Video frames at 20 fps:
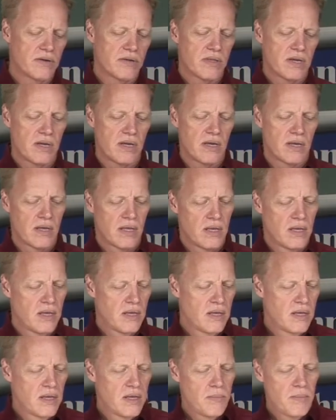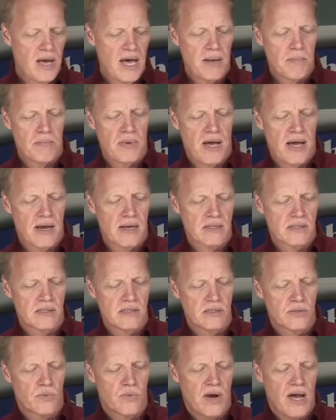the matte box
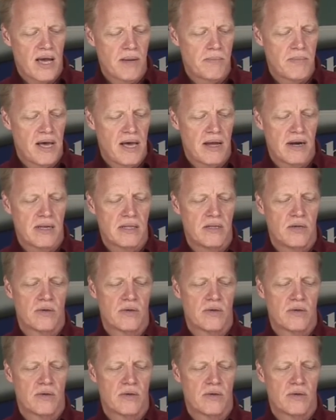is rod mounted.